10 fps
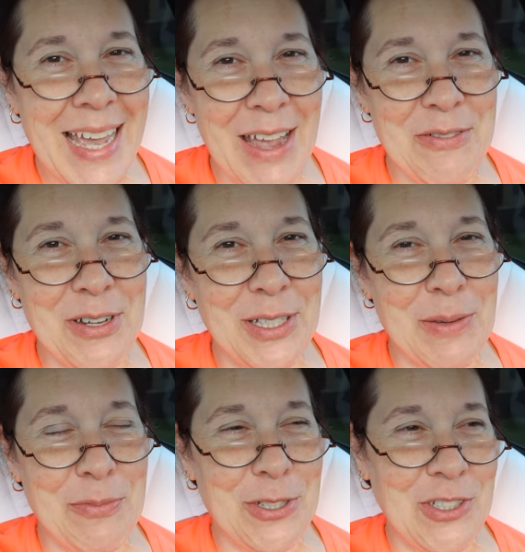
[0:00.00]
I really
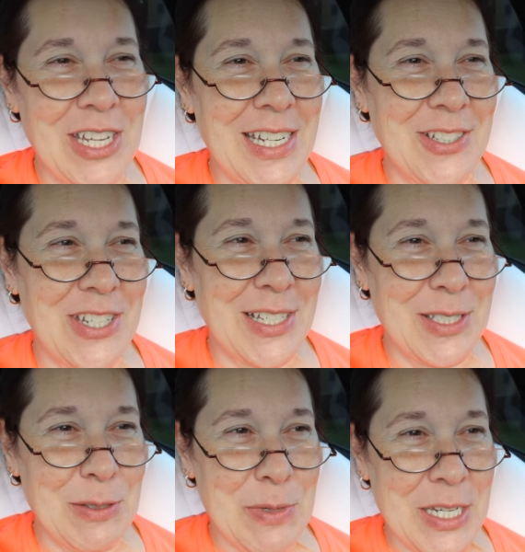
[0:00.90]
appreciated
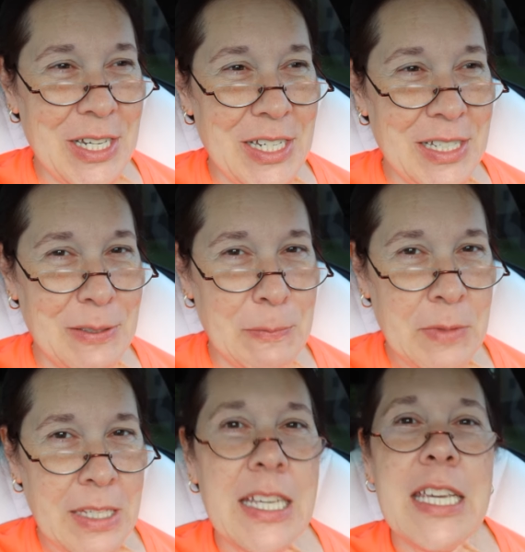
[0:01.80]
Jesse because
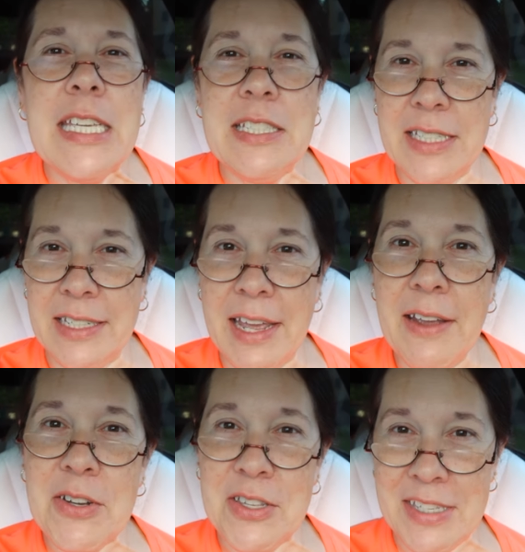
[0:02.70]
he said
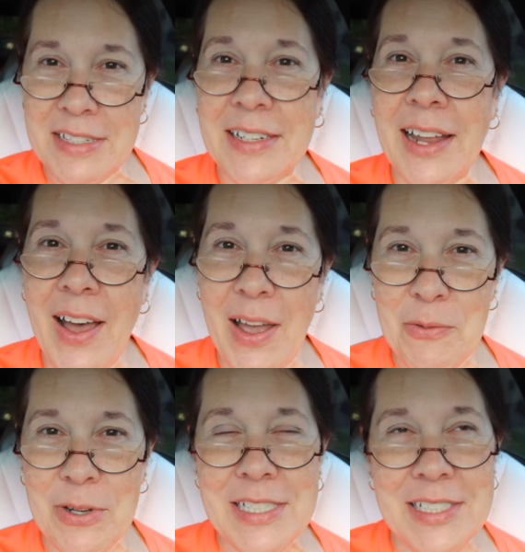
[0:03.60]
everything that I
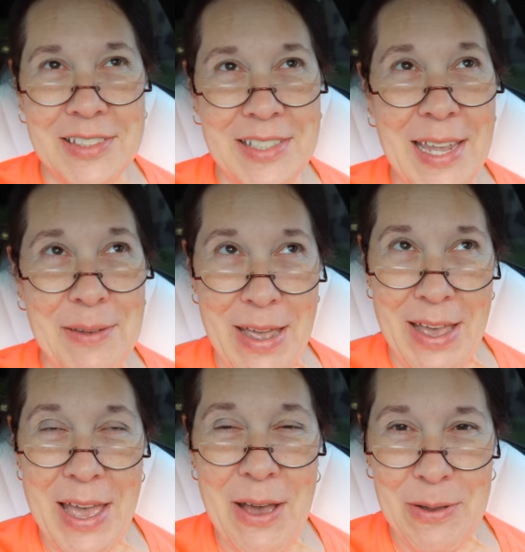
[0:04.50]
wanted to say
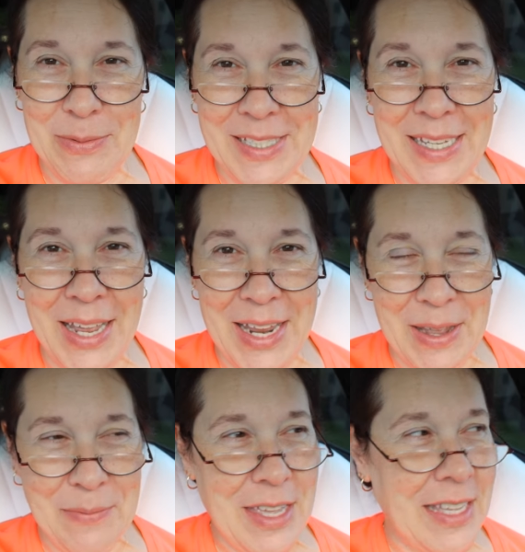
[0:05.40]
about how upset I
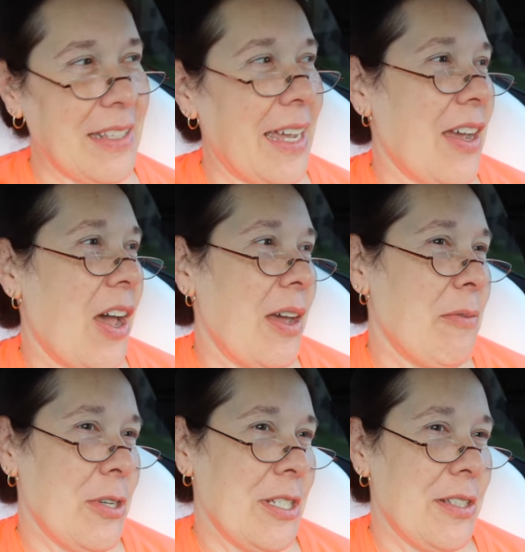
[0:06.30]
am that that guy
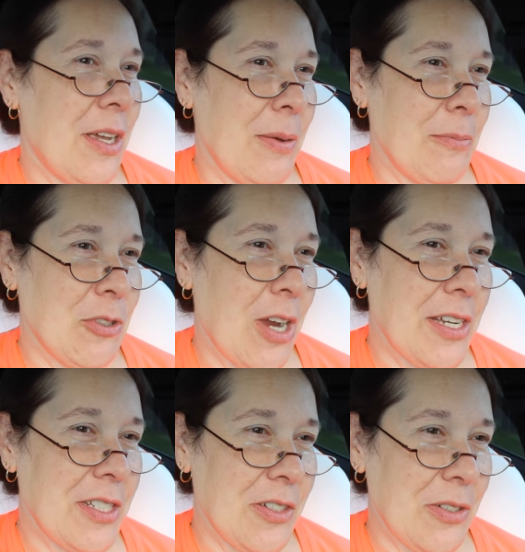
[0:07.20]
would try
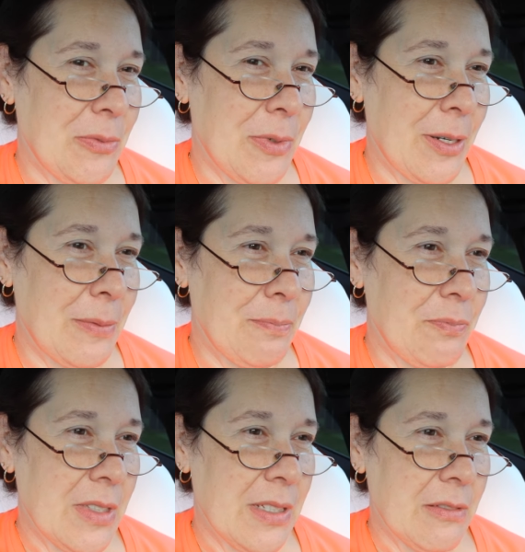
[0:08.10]
to
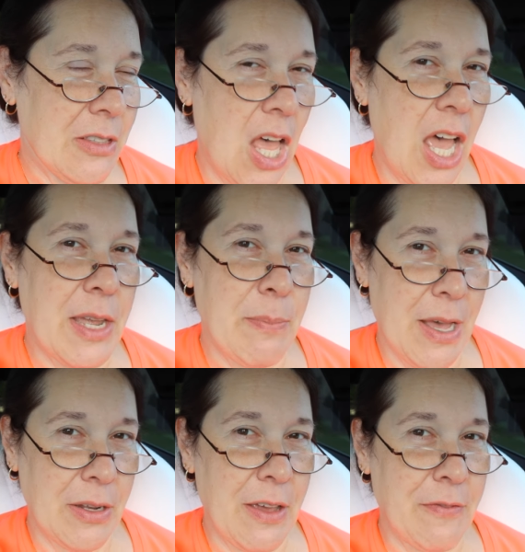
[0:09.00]
lie
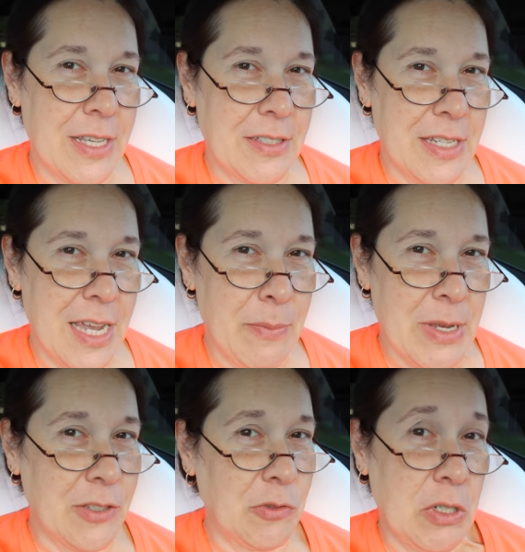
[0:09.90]
about FSD. I
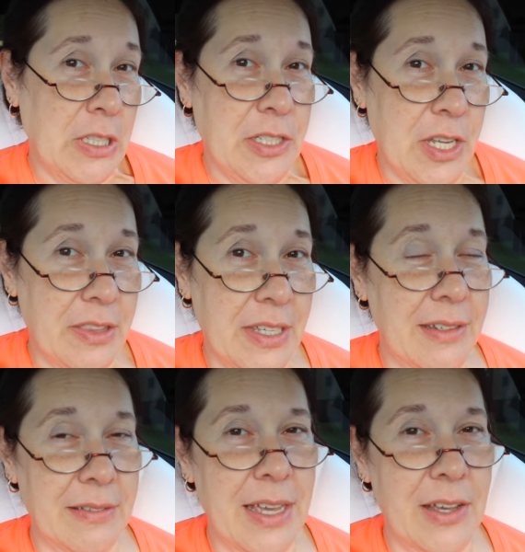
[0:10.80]
mean, there's really
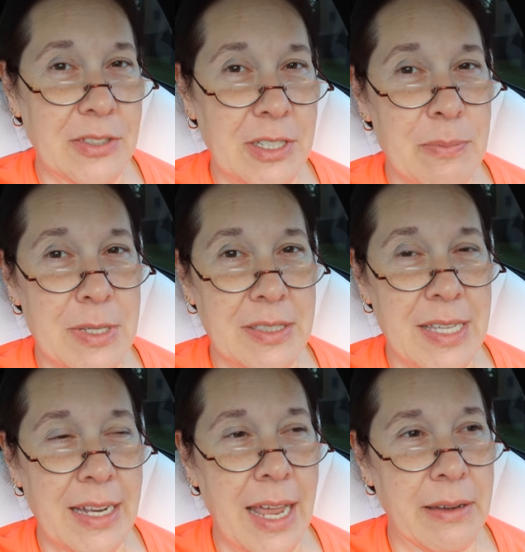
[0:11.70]
nothing else can be
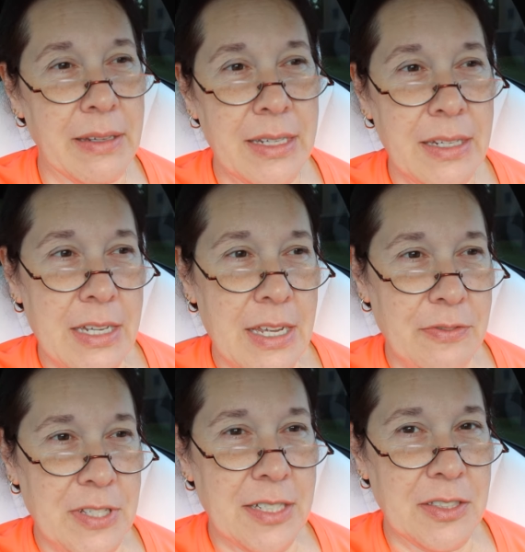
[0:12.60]
said.
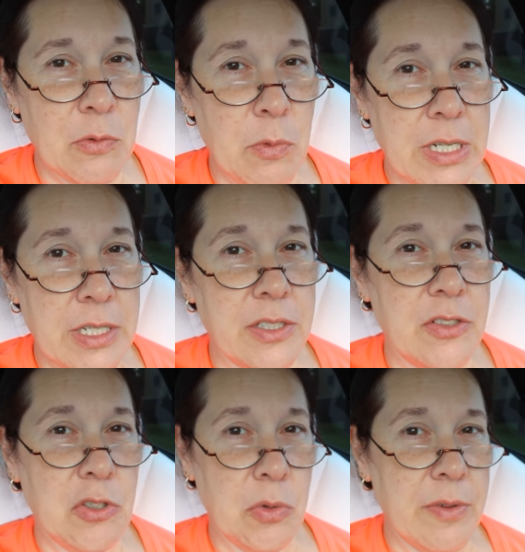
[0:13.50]
If Tesla wanted to
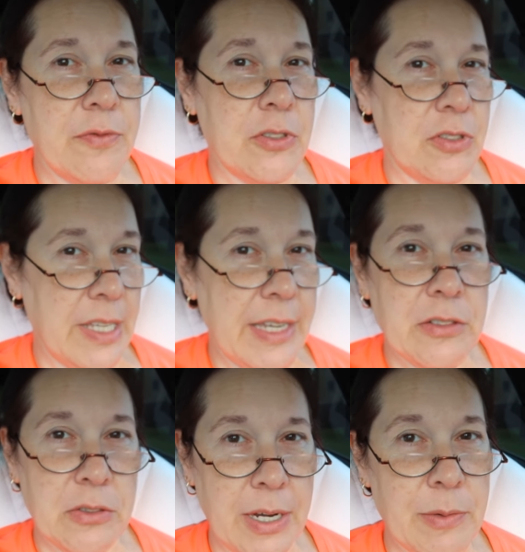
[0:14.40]
sue him for
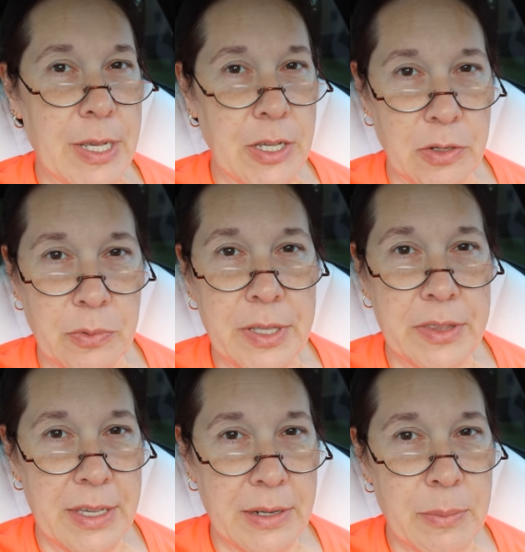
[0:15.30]
slander, I'd be good
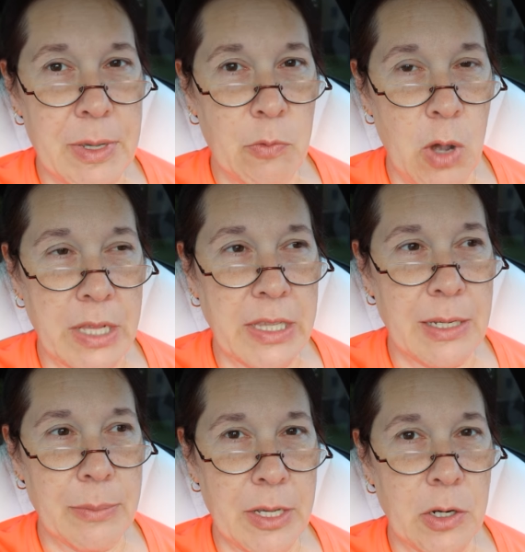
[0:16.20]
with it. I mean, why
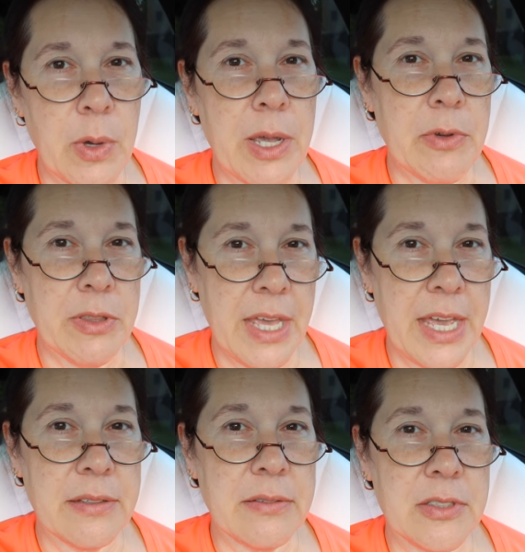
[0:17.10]
let him get away with
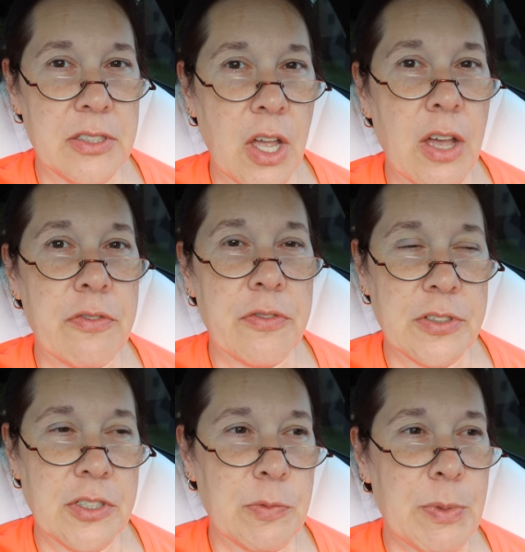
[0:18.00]
that stuff
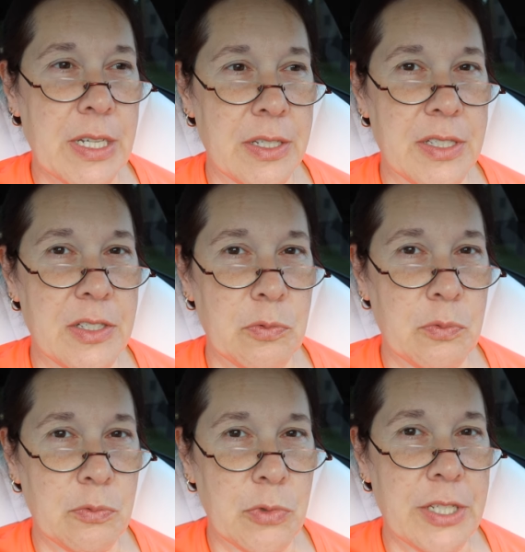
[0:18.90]
just because he's
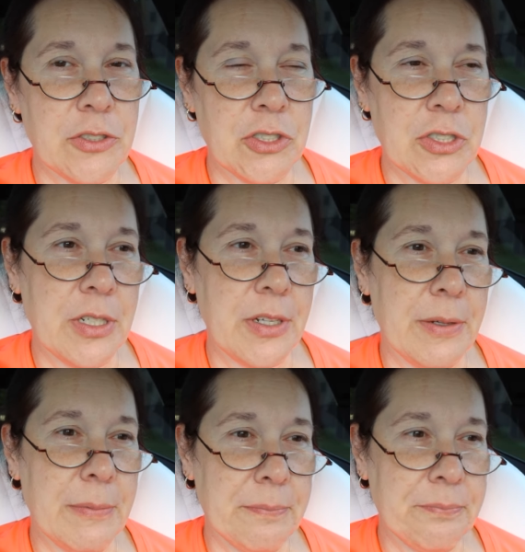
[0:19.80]
rich?
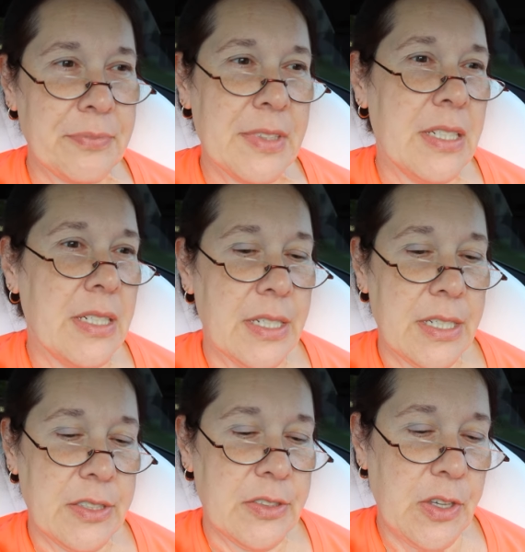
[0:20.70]

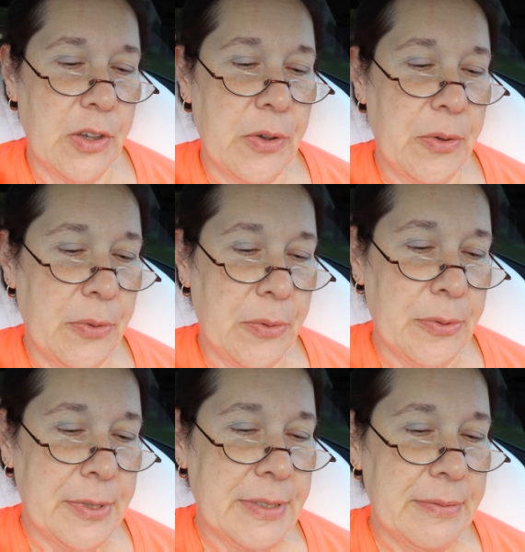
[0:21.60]

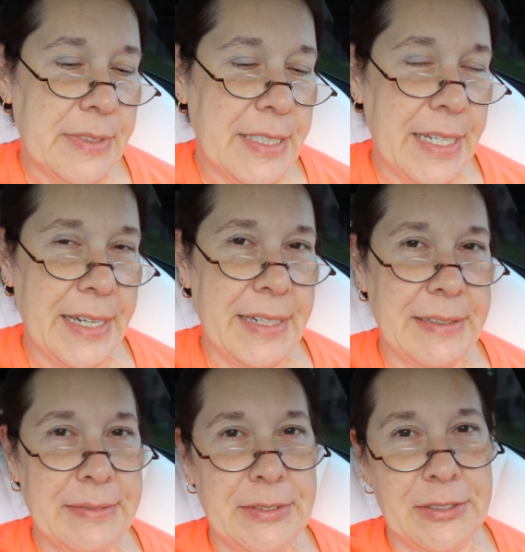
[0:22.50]
So
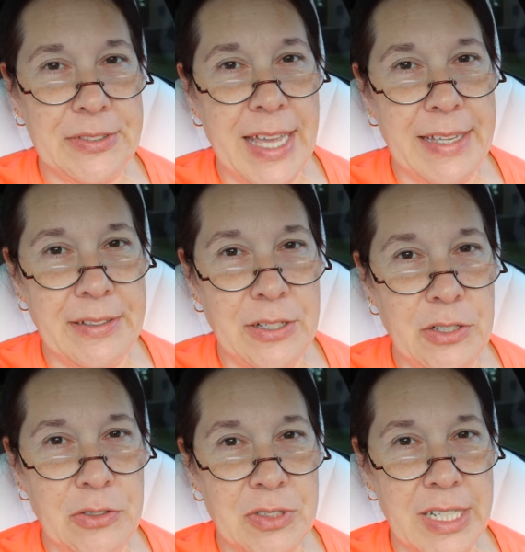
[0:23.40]
yeah, there's that in the
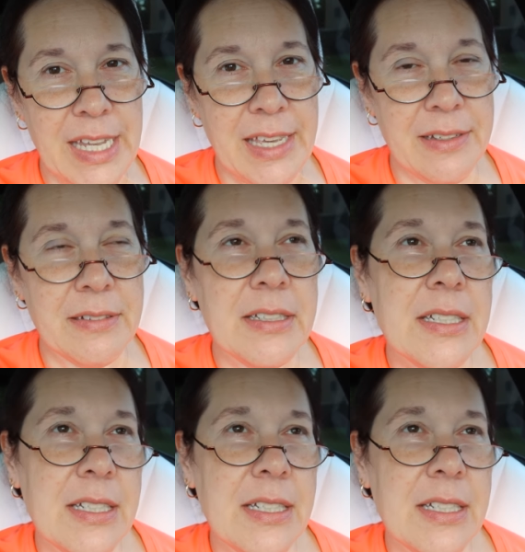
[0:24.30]
news again.